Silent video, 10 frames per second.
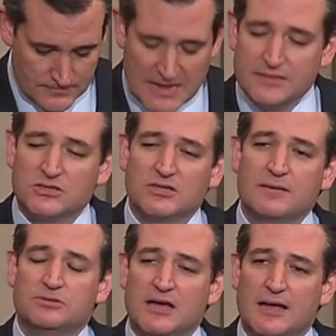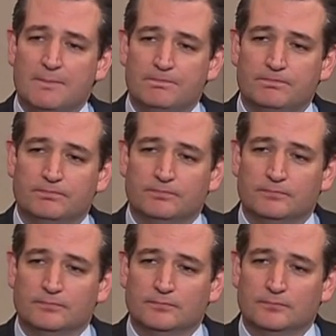At the same time,
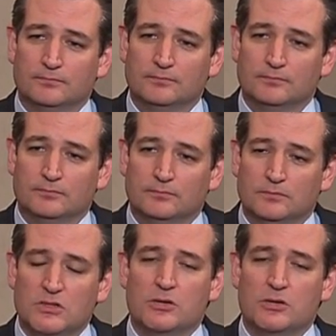the